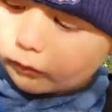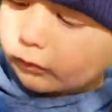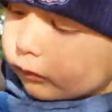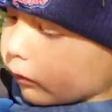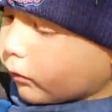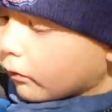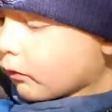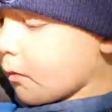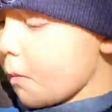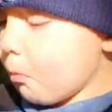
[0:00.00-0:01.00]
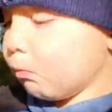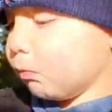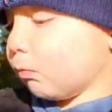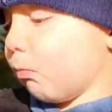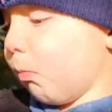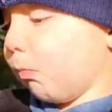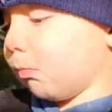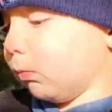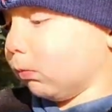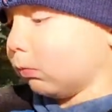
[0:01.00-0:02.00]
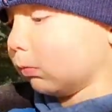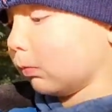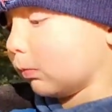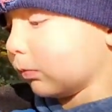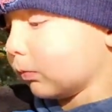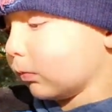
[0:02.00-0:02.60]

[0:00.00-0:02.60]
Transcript: that idea. Did you see one fly in?